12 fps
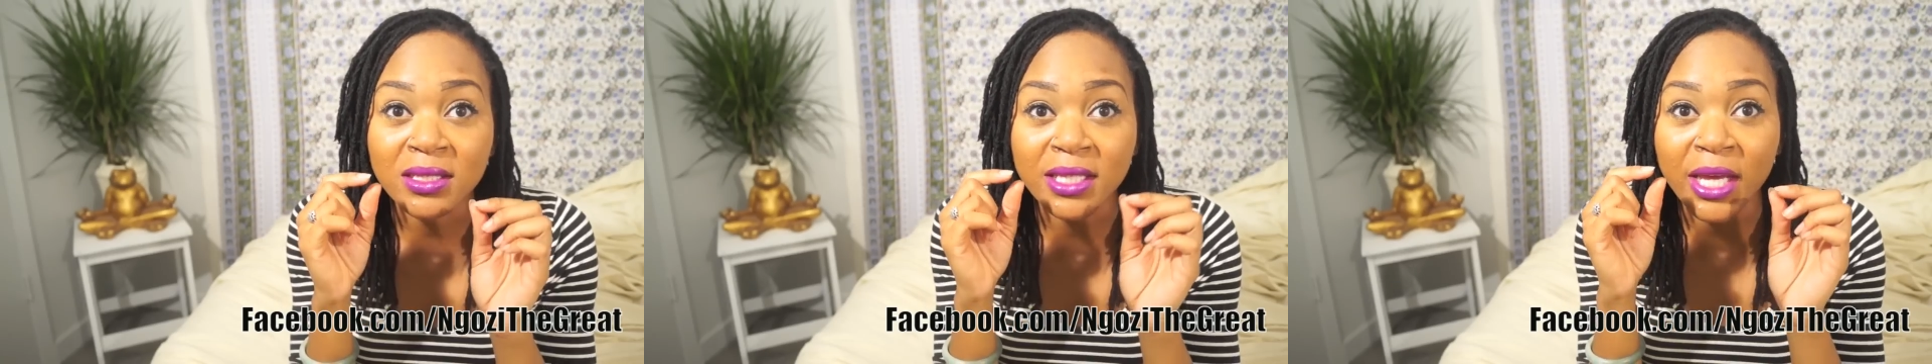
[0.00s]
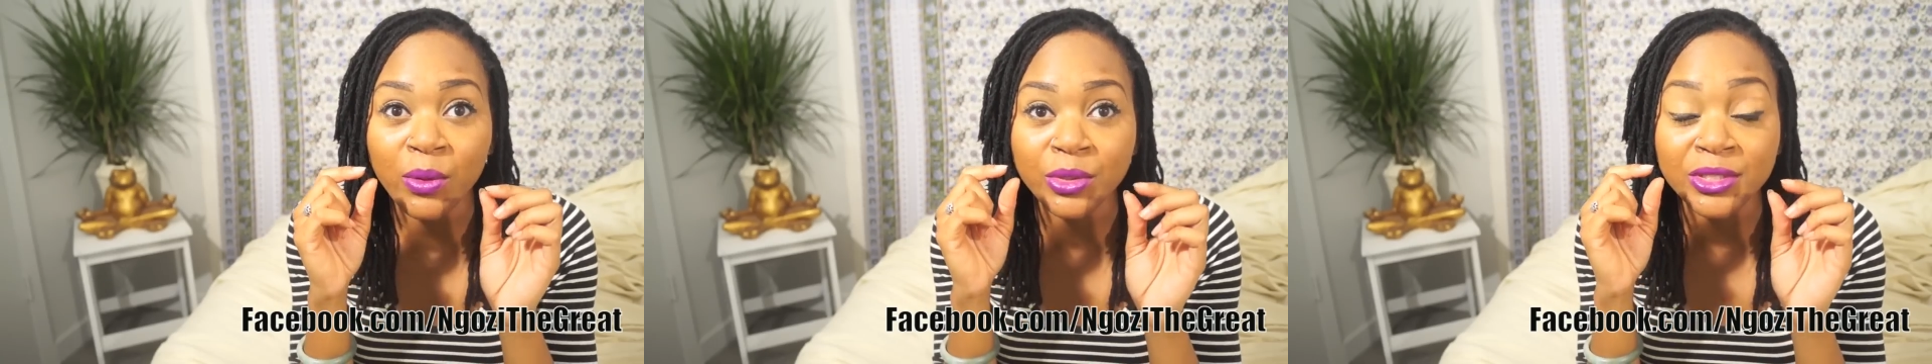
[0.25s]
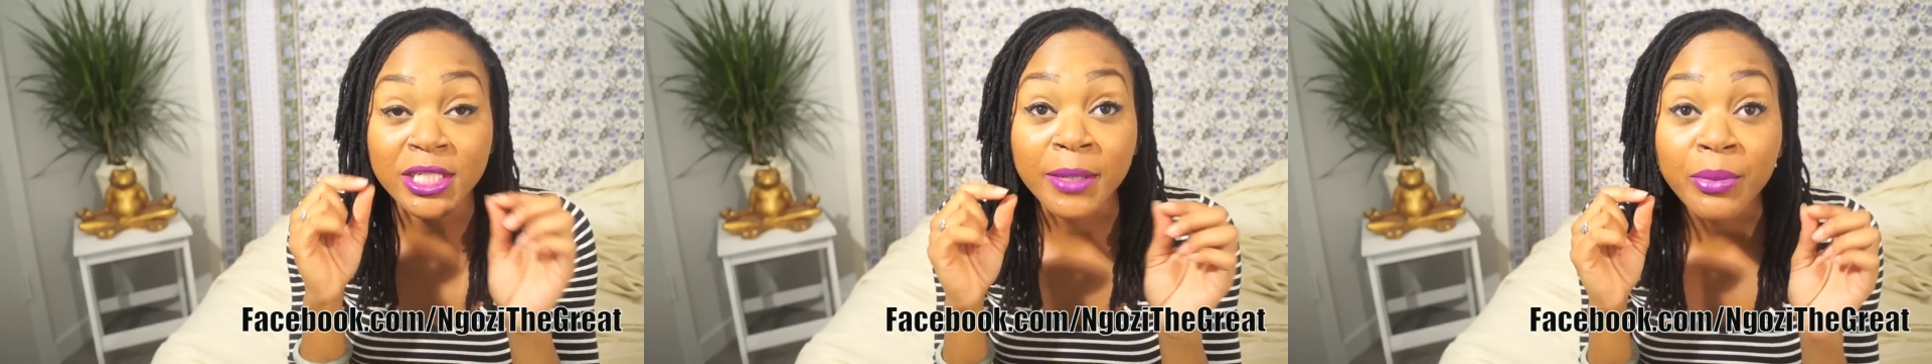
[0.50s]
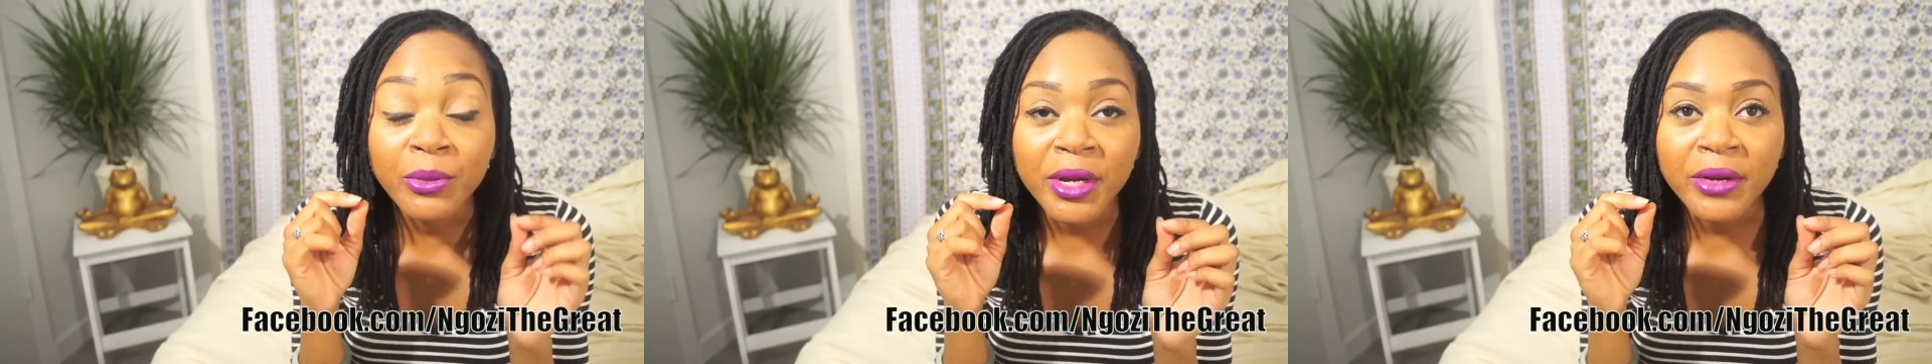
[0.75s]
They were
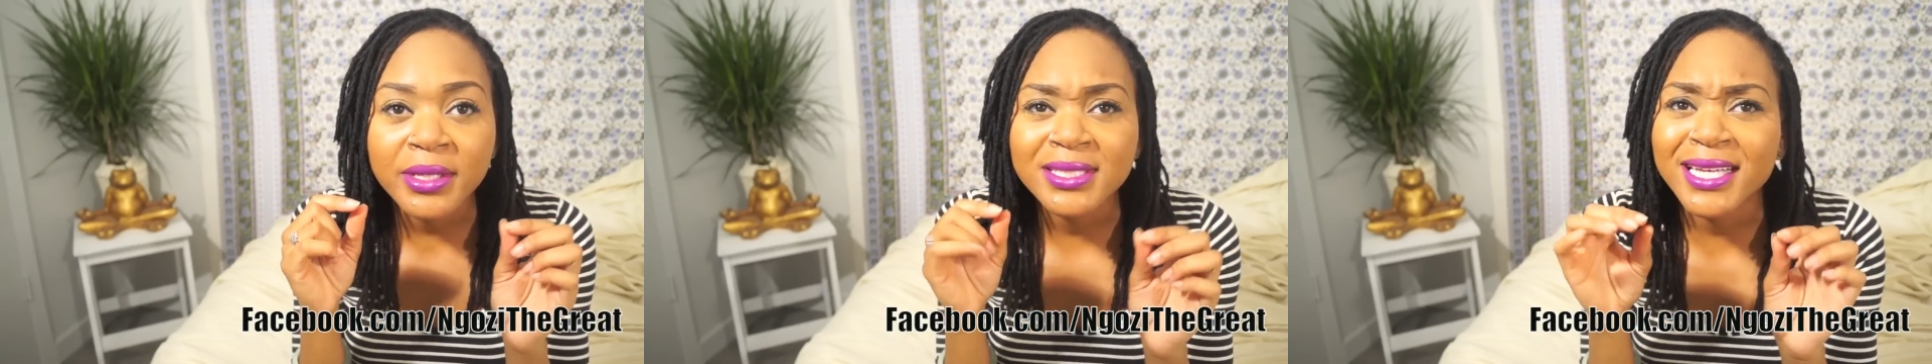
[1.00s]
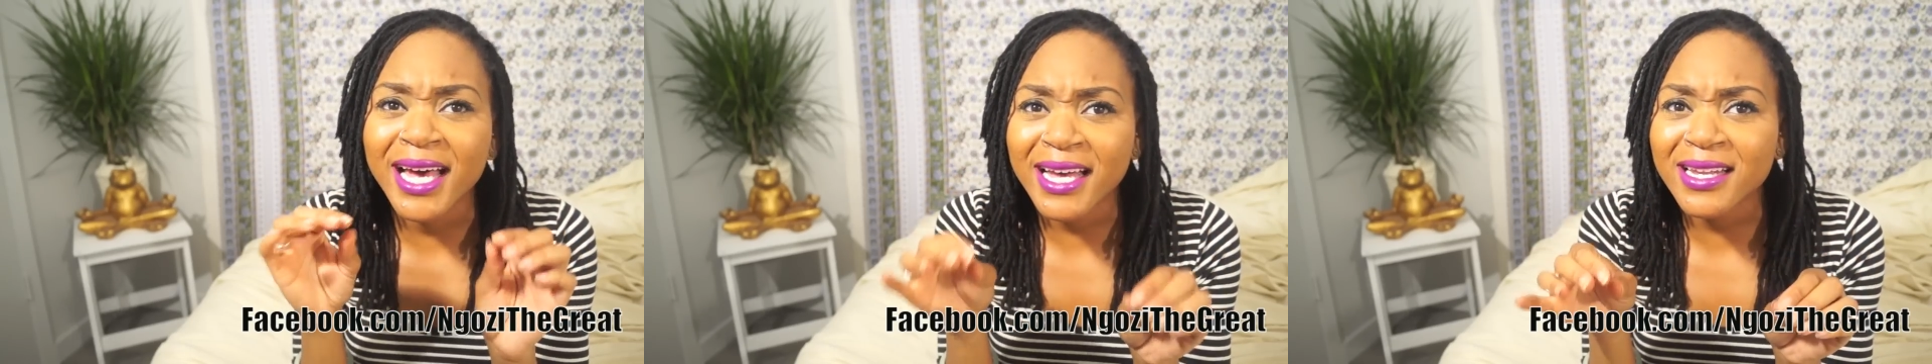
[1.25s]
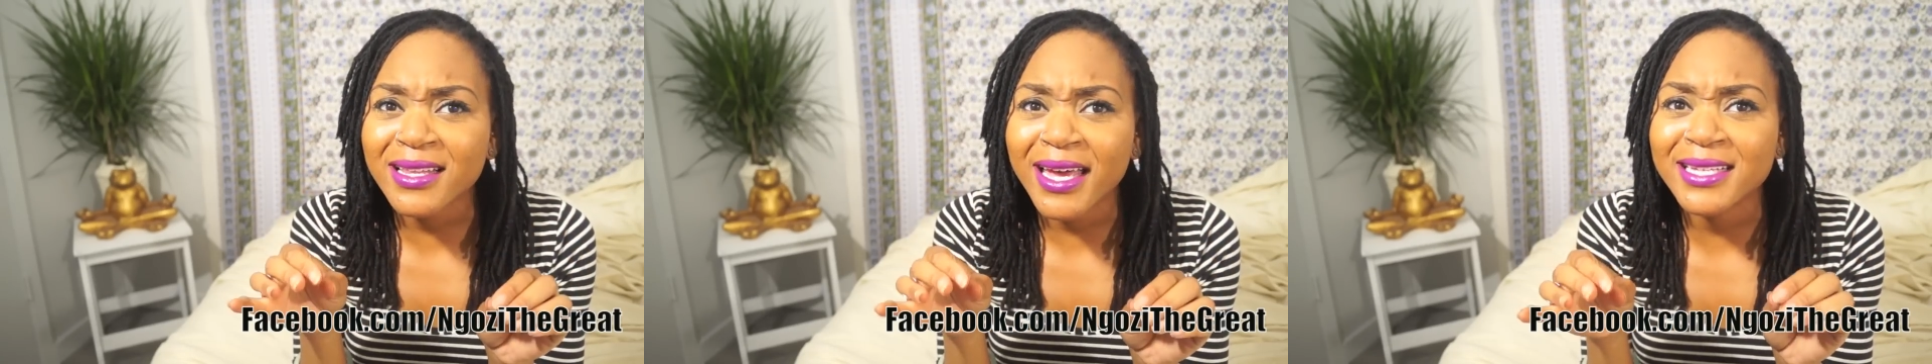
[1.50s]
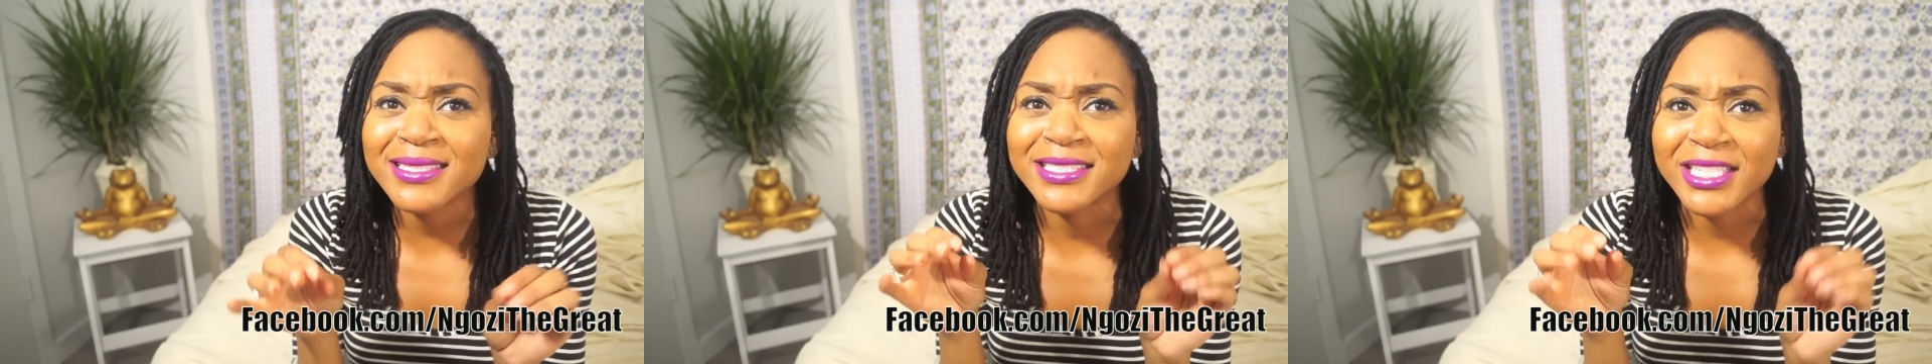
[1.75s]
temporaries, kind of
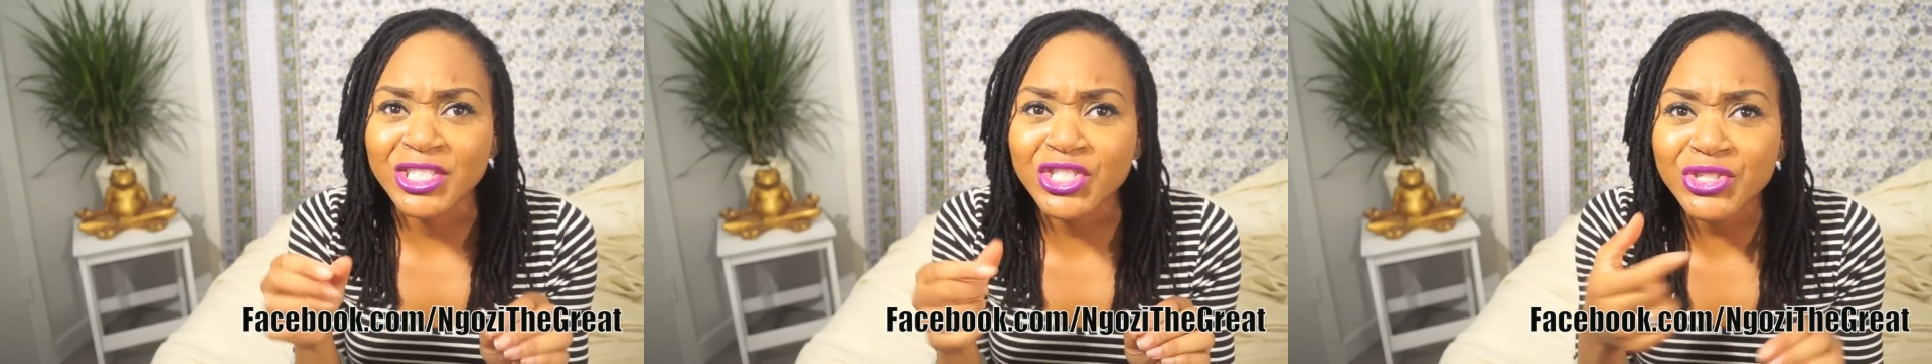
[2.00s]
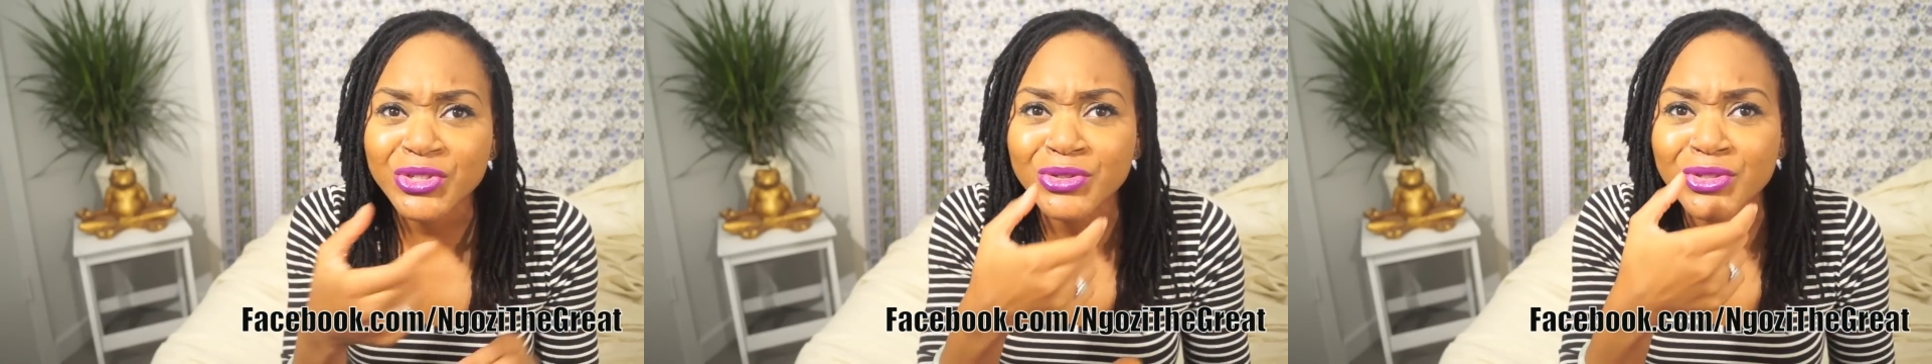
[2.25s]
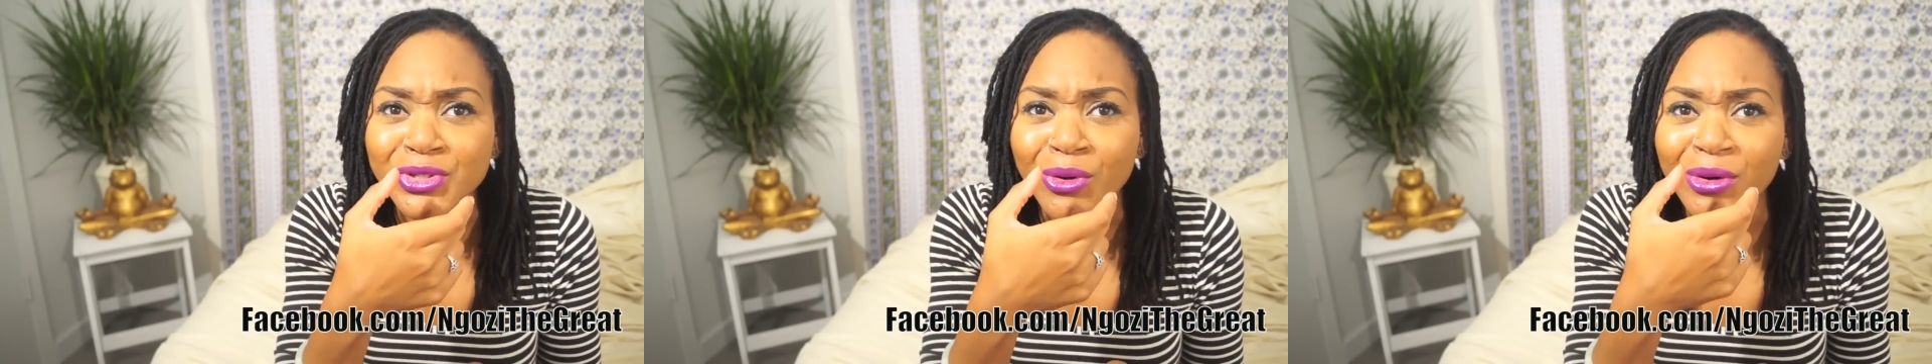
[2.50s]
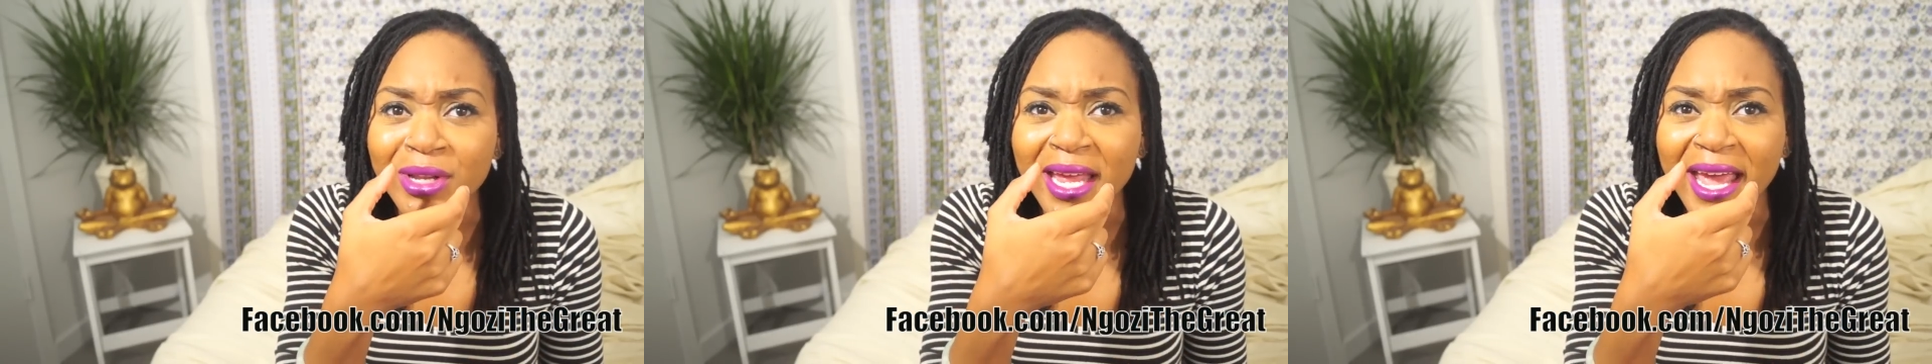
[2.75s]
like dentures on